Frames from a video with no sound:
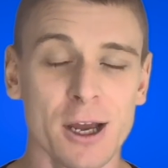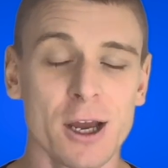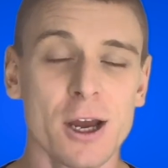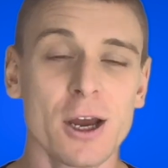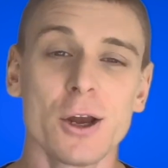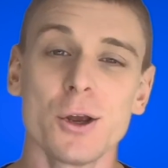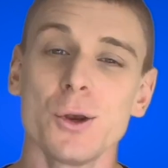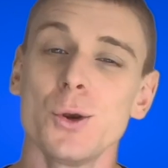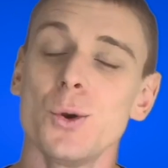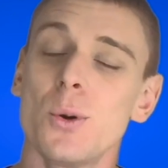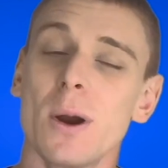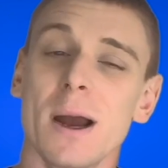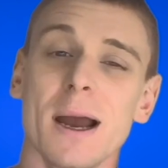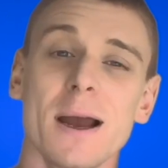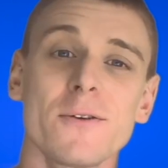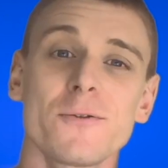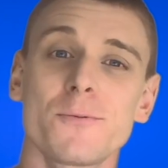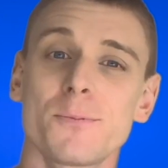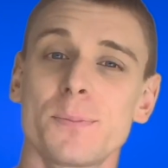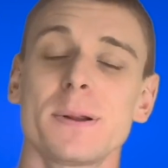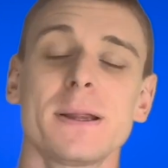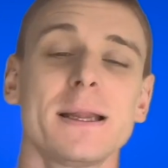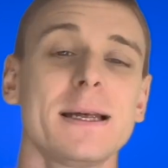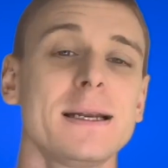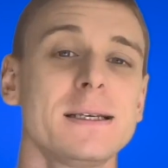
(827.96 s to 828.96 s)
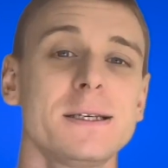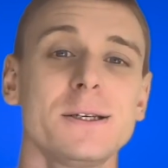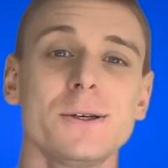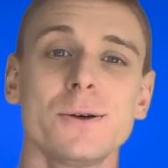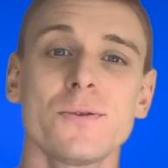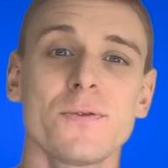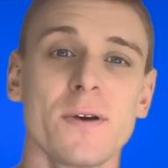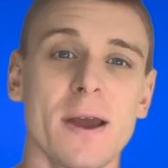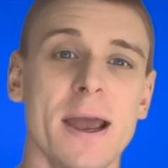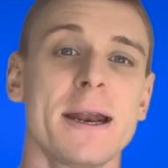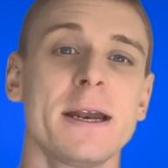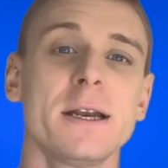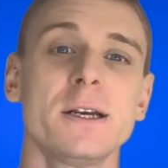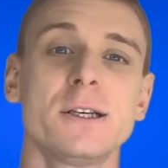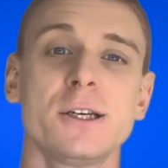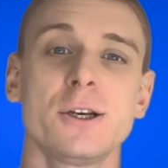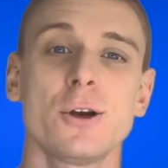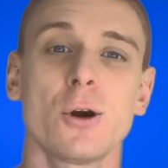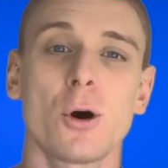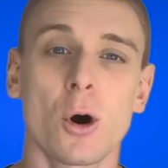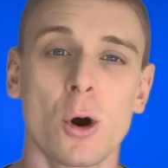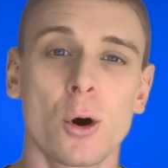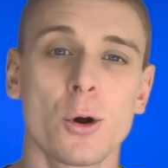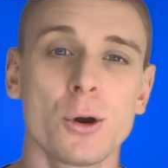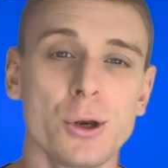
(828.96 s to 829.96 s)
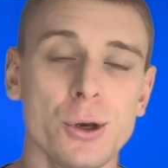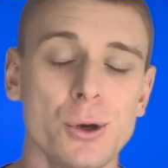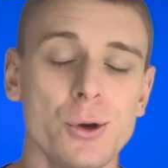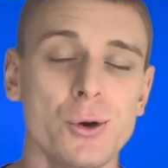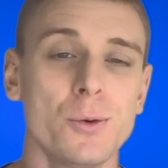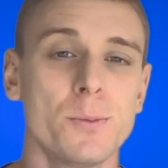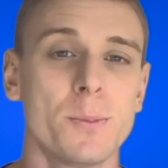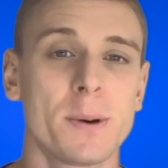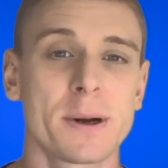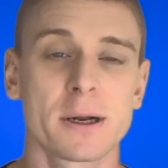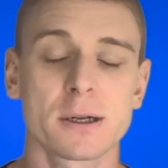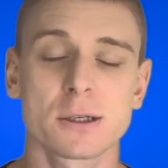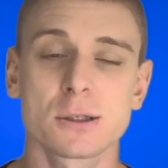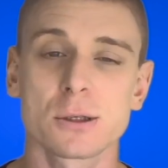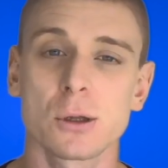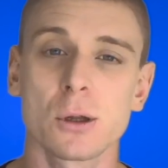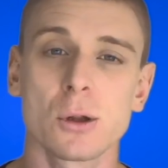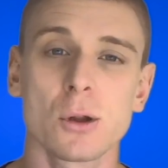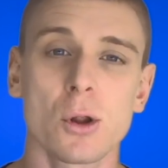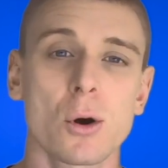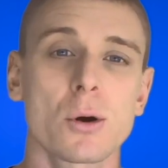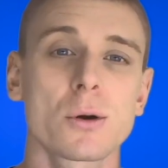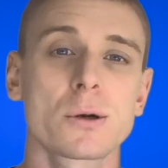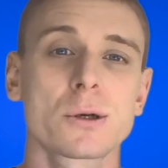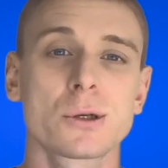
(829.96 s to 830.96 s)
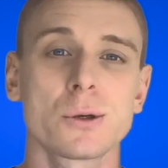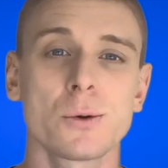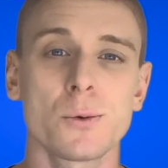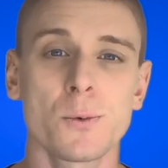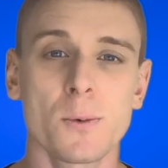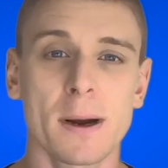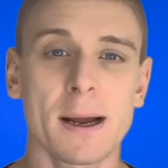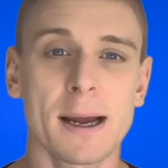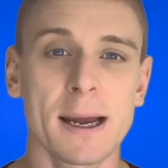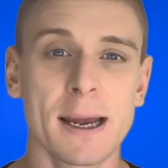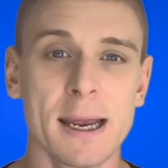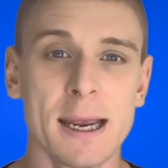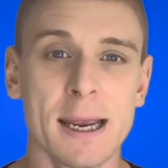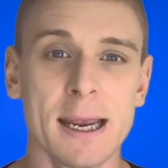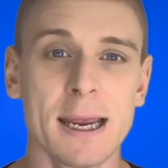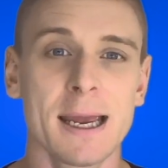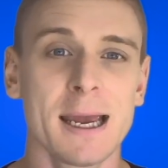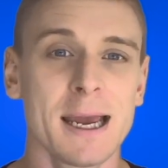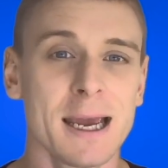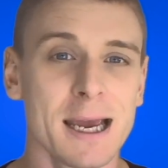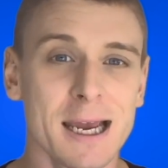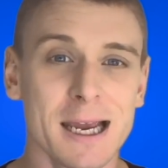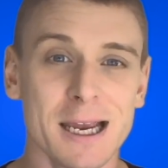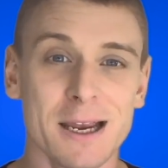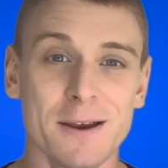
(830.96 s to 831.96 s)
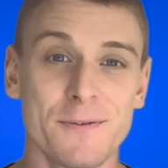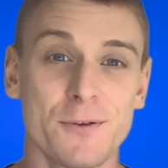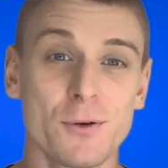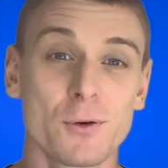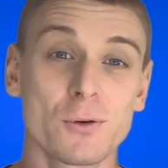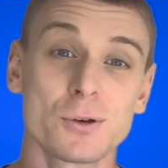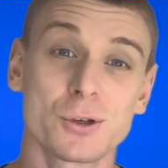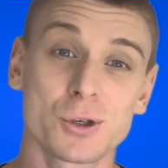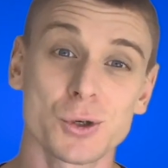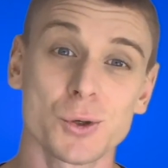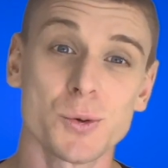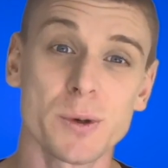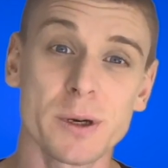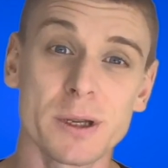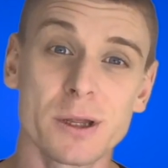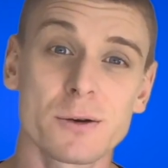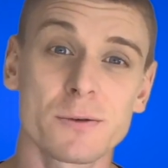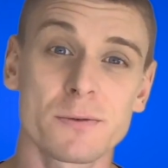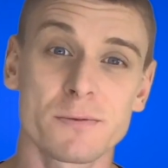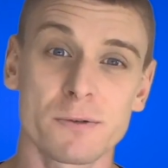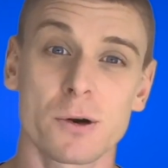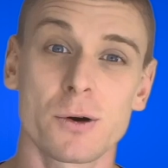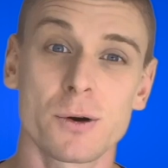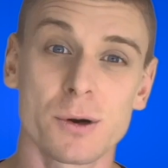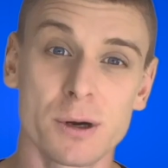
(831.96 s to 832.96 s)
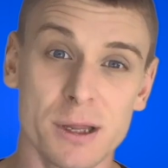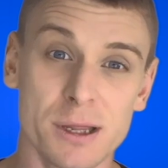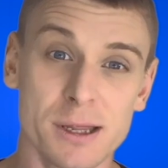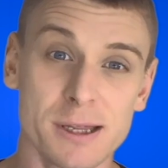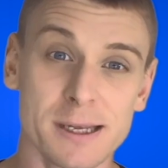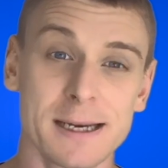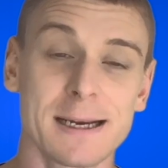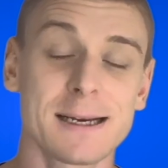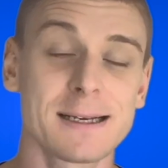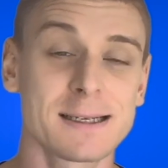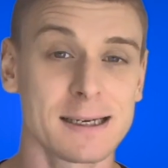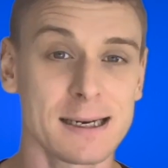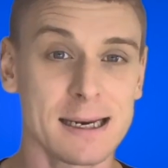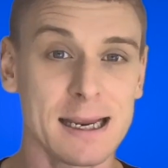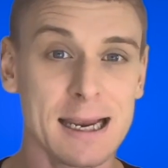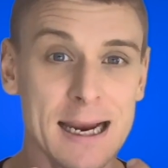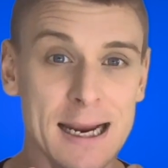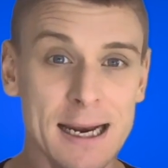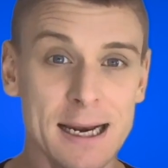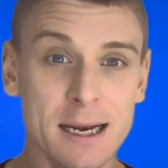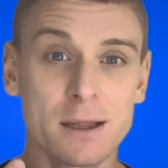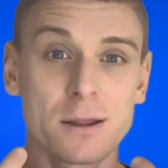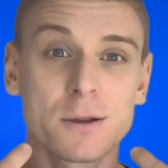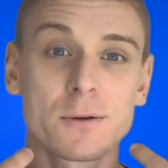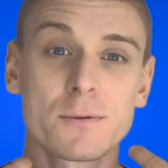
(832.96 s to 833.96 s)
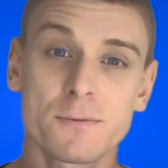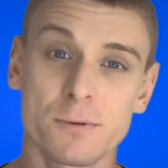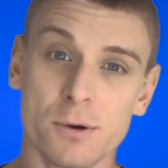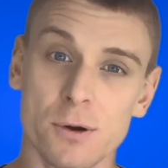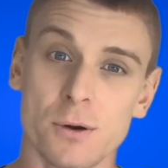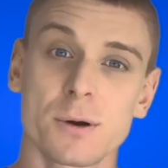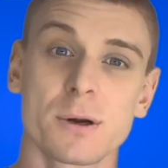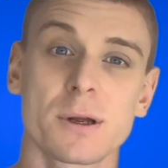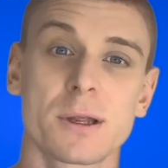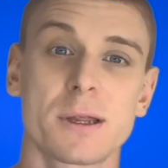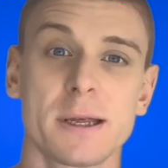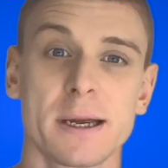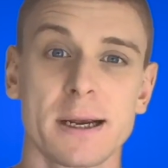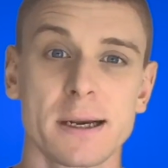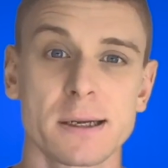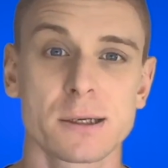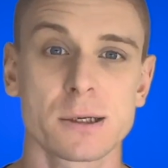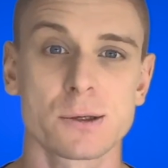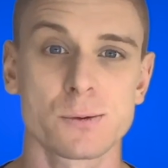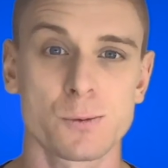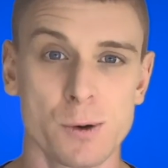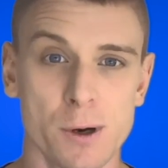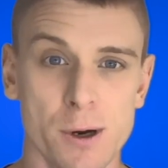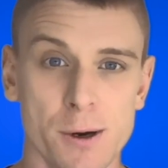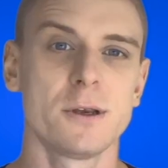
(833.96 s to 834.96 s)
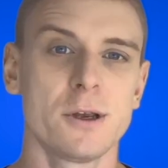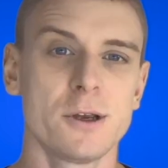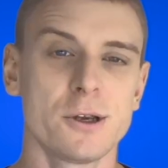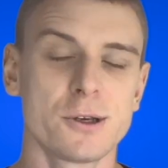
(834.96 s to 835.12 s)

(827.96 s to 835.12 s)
You have plenty of energy on you, but it's locked away if you're doing the wrong things and eating the wrong things as well.